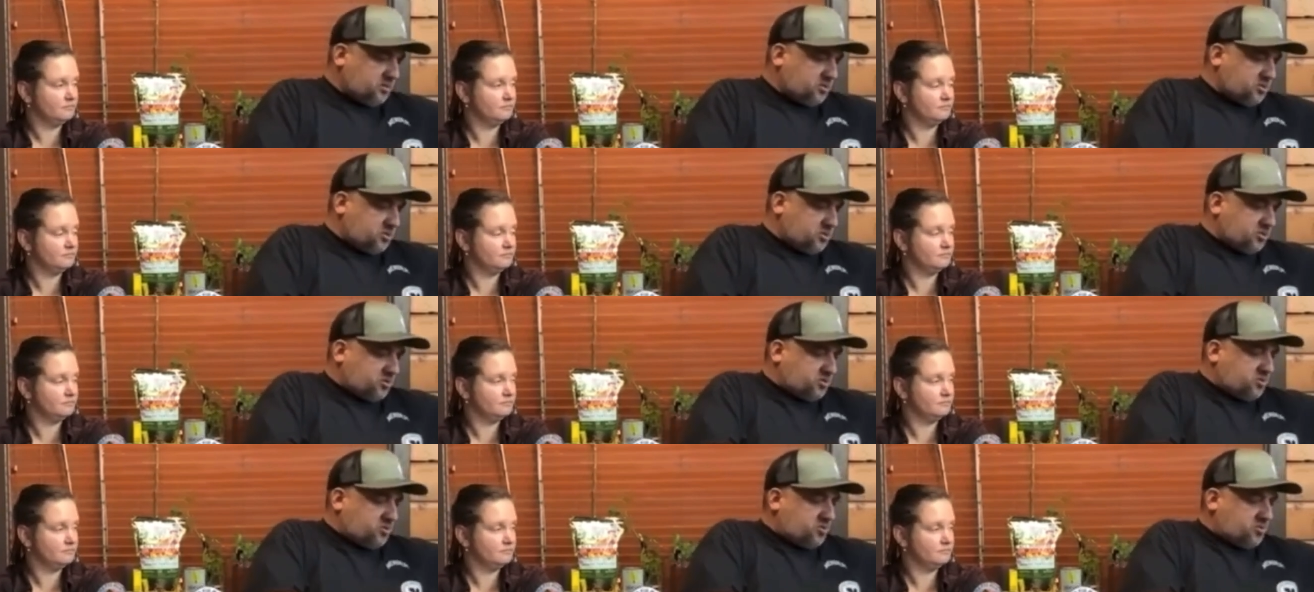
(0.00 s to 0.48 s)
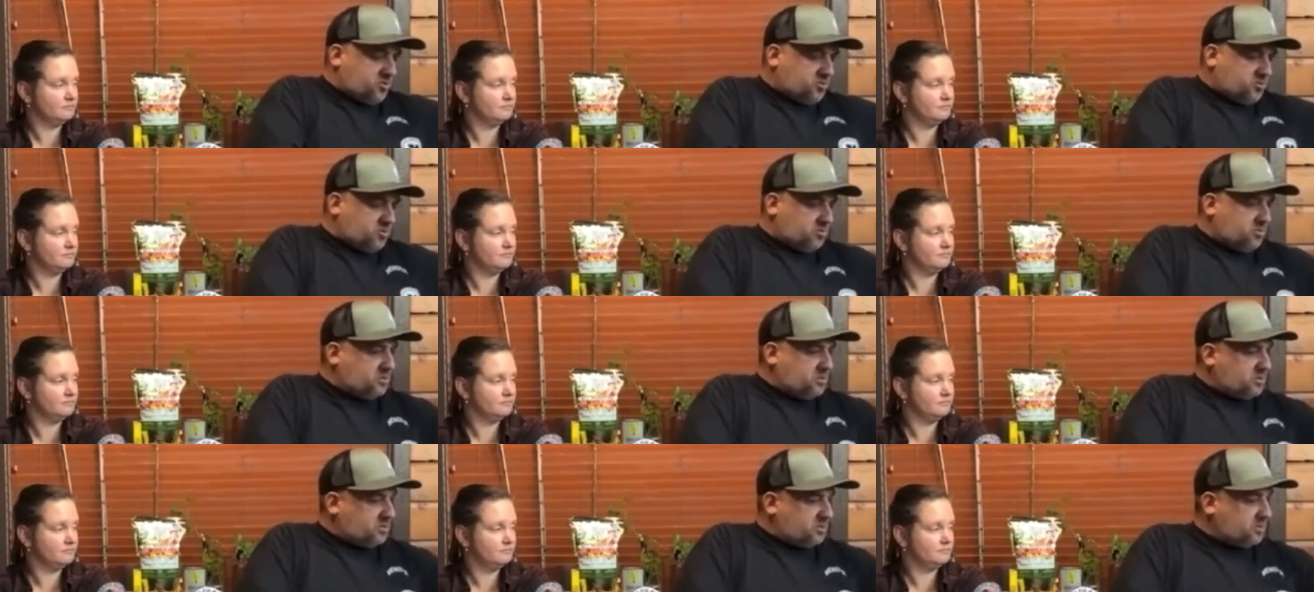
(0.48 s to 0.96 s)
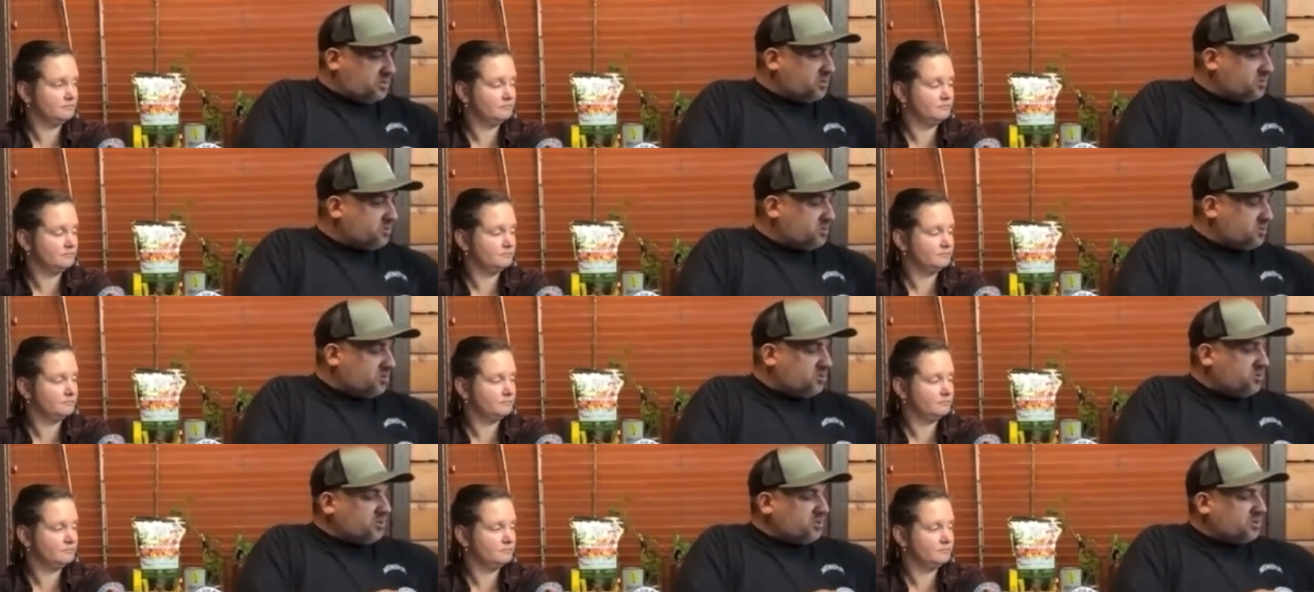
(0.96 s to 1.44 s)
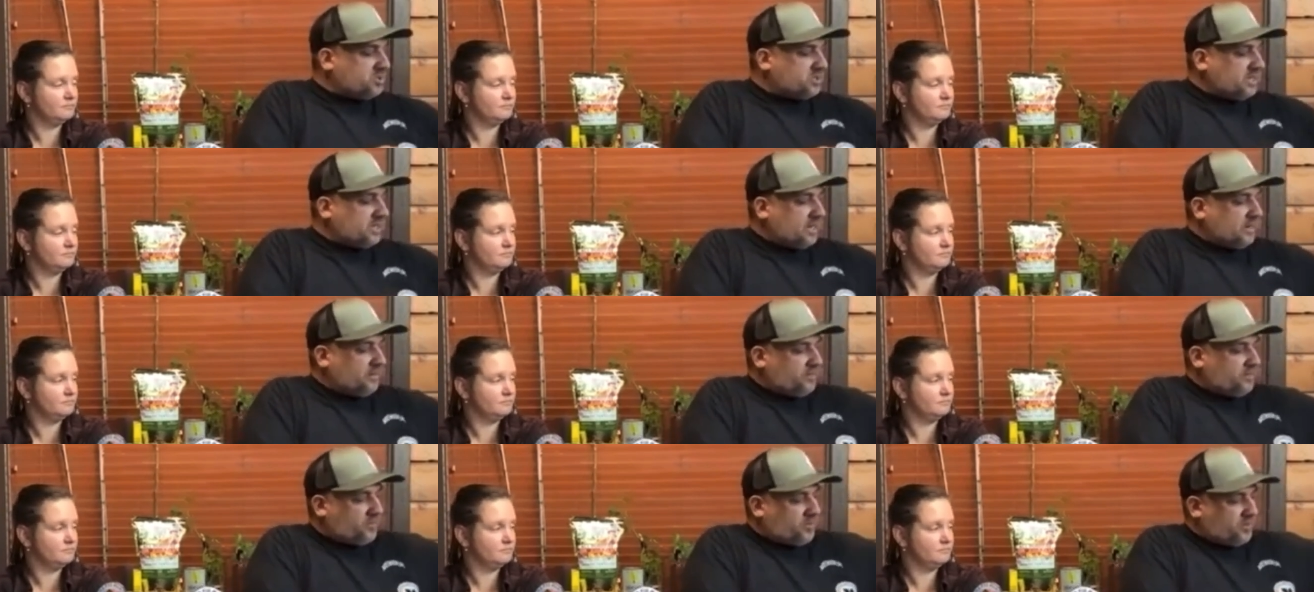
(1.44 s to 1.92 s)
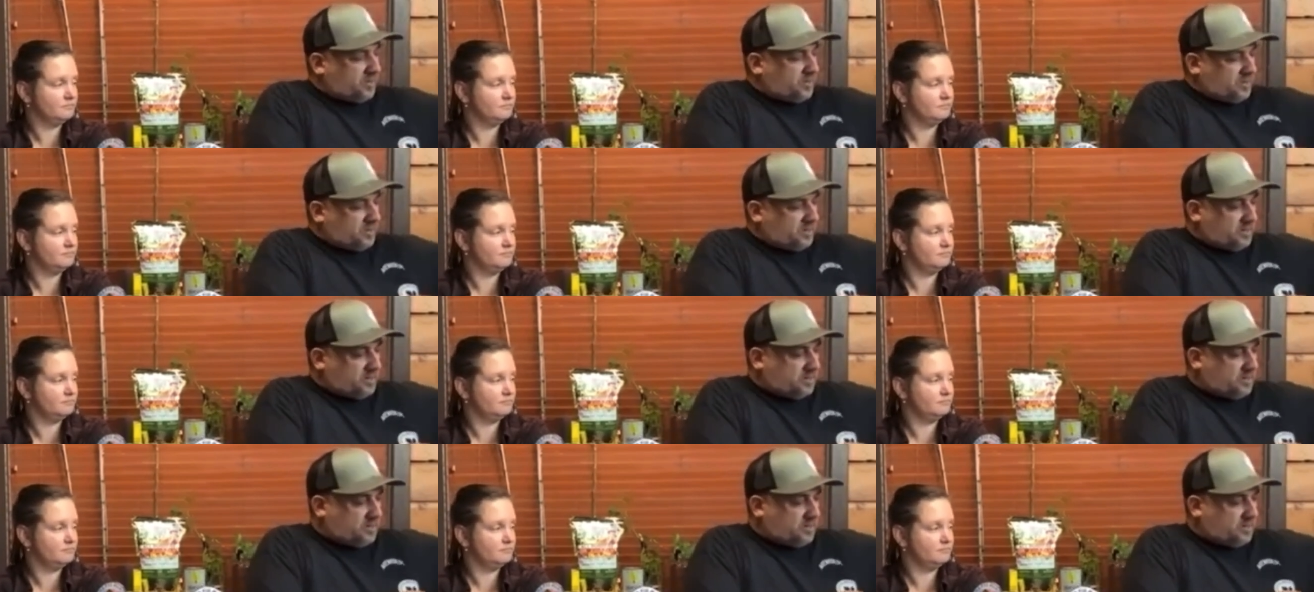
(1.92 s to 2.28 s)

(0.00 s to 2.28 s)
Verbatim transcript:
Speaker 1: to do the same thing.